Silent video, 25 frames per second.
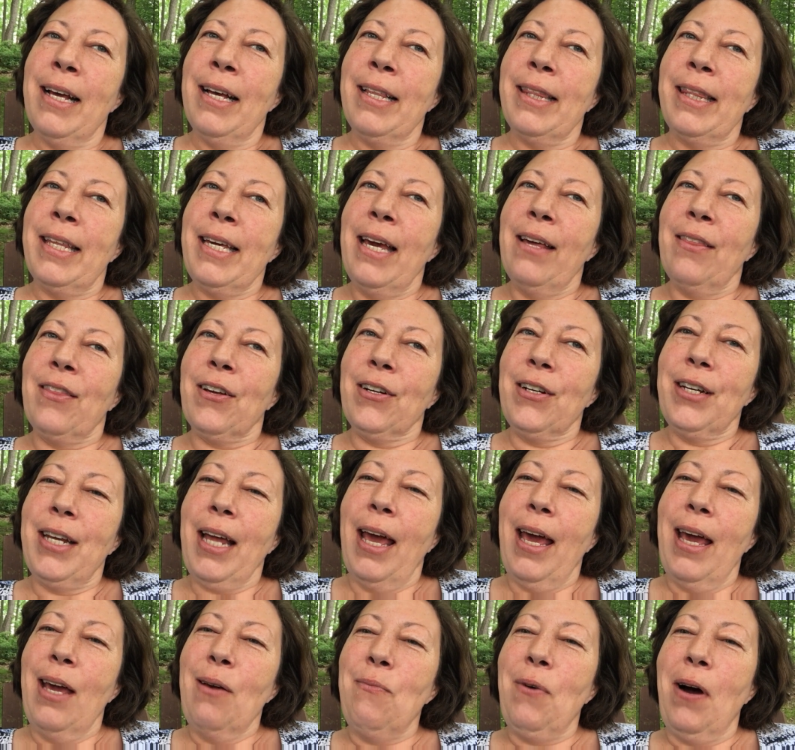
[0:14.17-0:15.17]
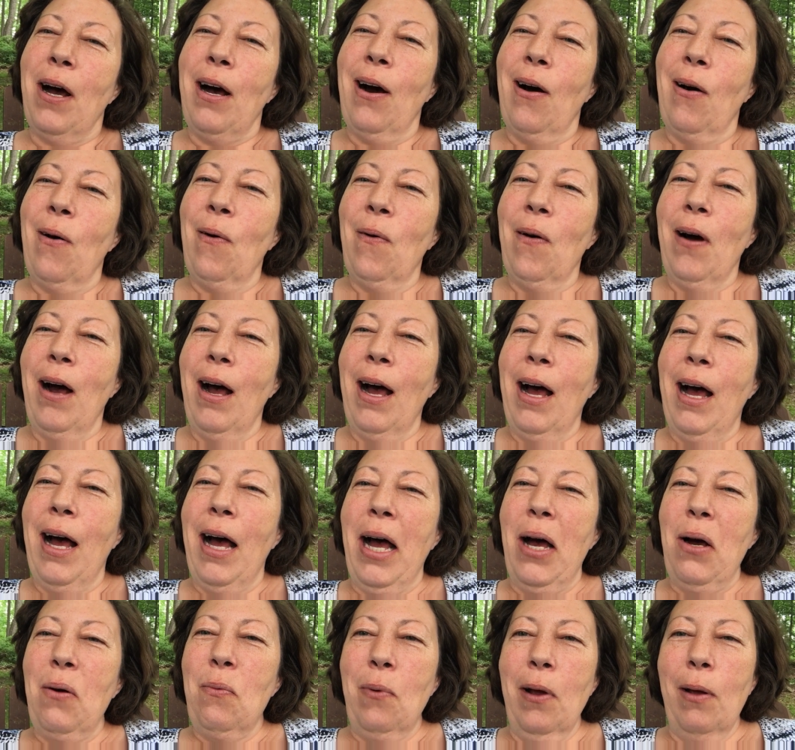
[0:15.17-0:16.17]
the other day, while
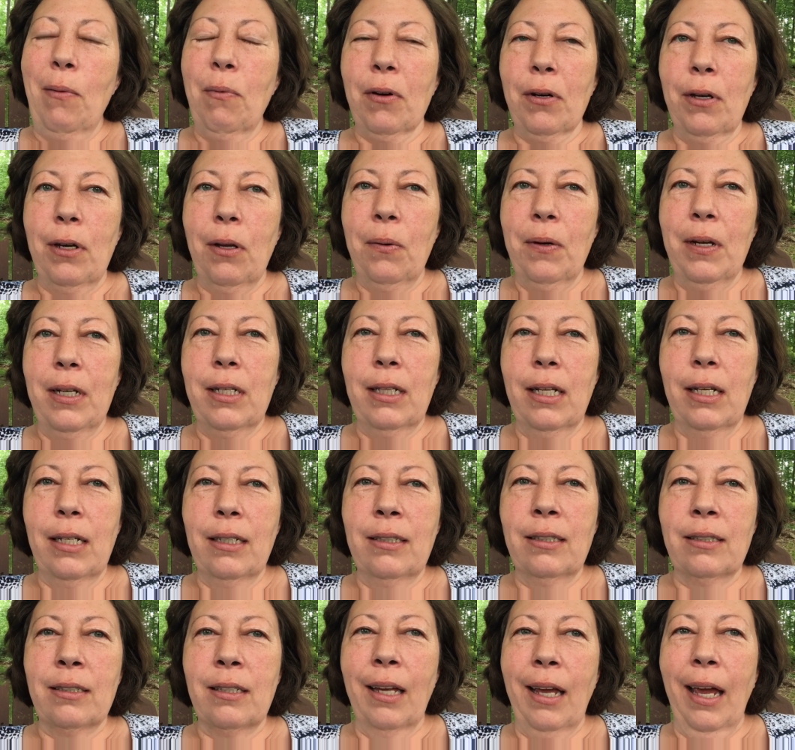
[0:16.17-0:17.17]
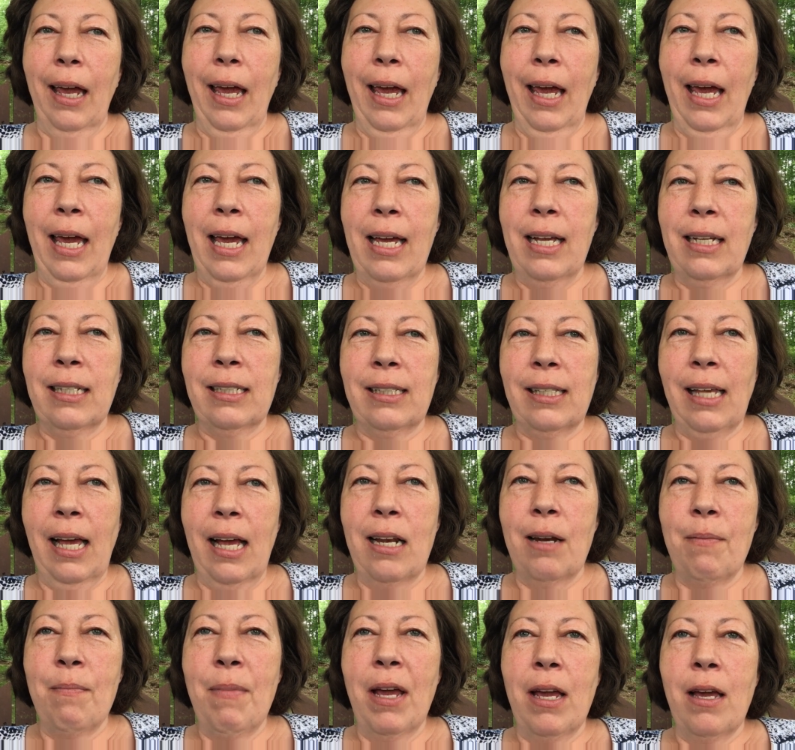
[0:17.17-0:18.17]
we were doing this, he
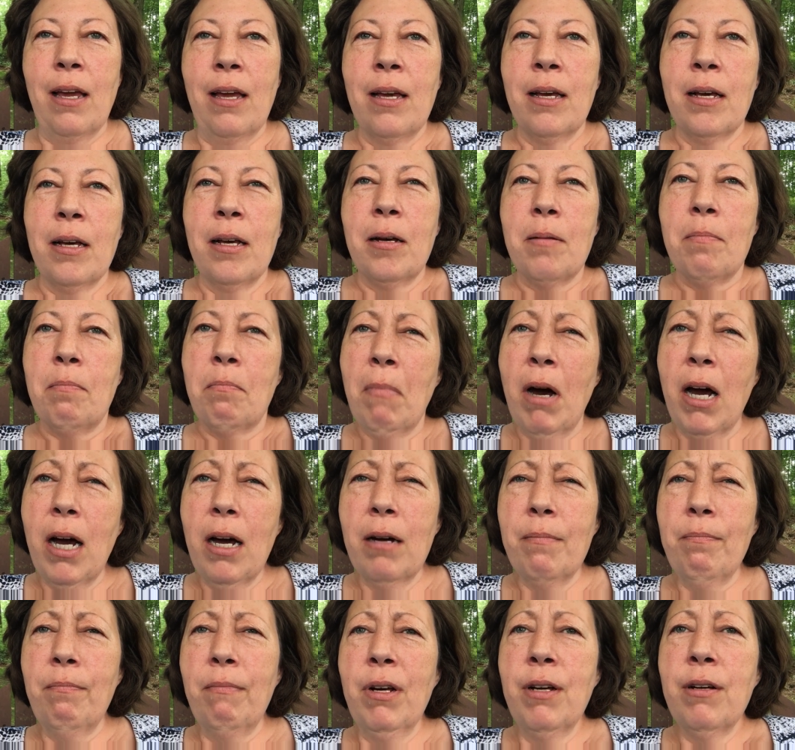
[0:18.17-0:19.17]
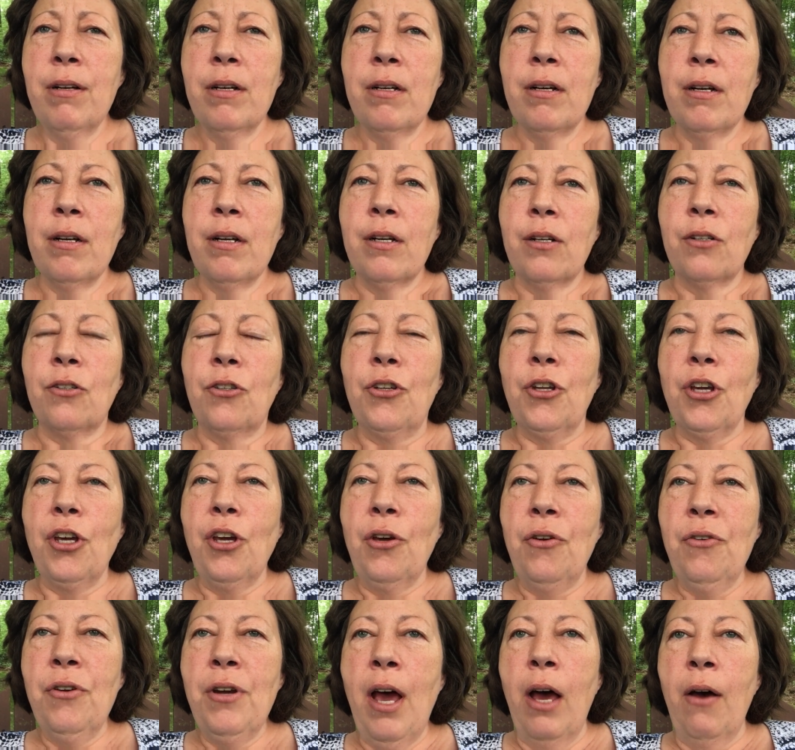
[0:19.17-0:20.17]
said to me, "Mom, do
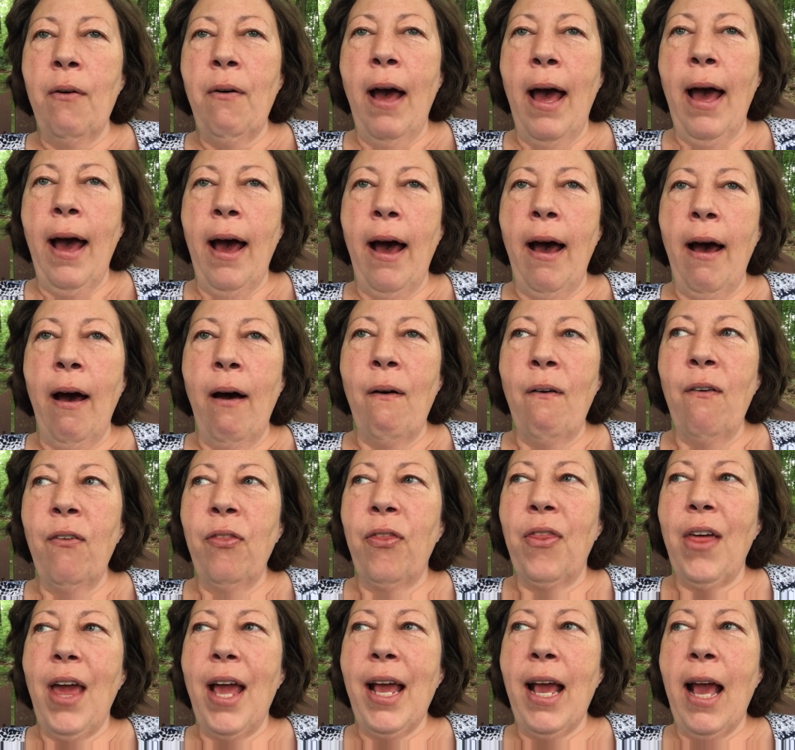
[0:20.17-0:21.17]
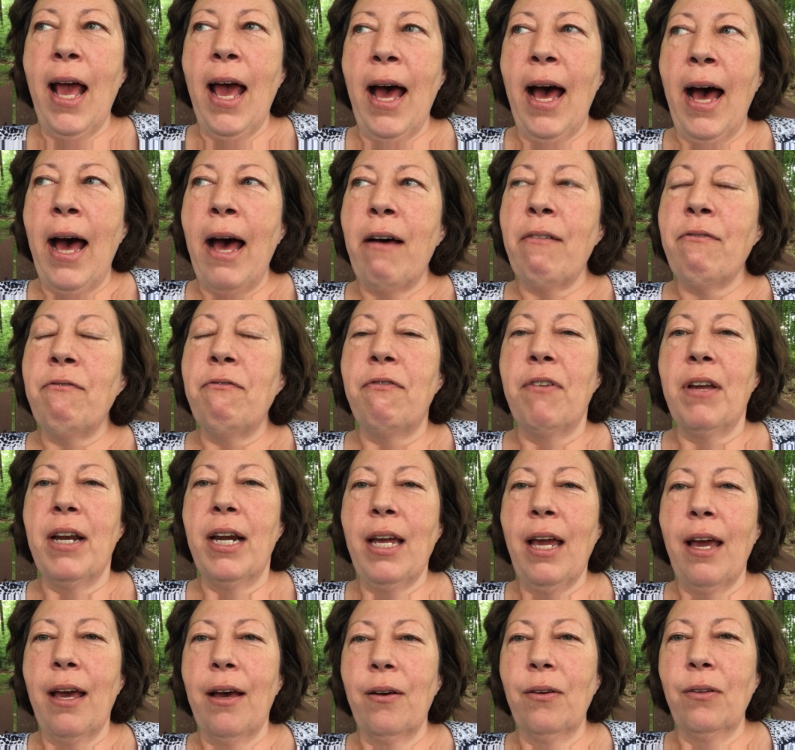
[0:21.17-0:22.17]
you know how they have
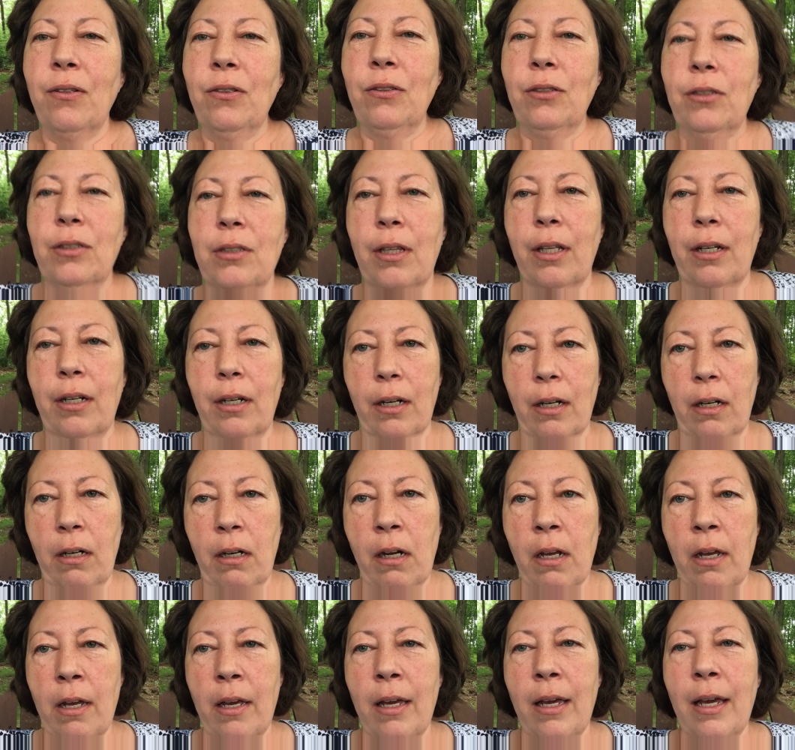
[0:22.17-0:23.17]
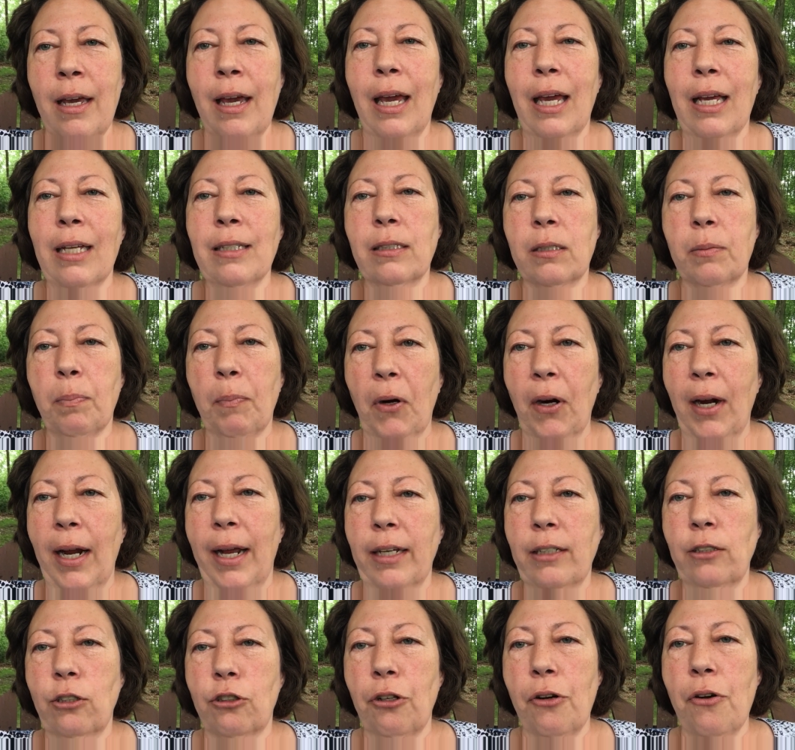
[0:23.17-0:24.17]
videos that are
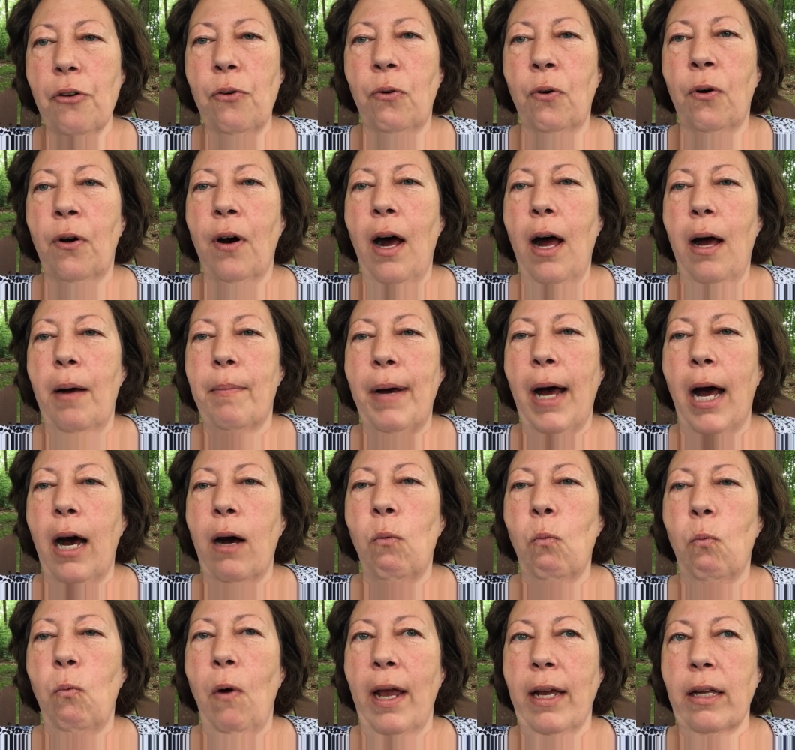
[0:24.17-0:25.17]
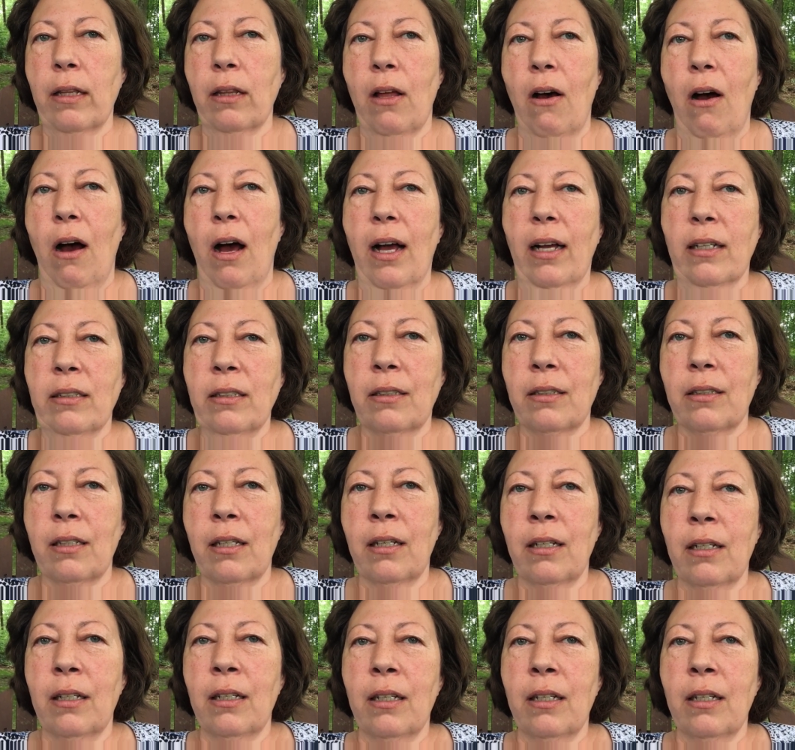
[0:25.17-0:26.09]
inspirational about weight loss?"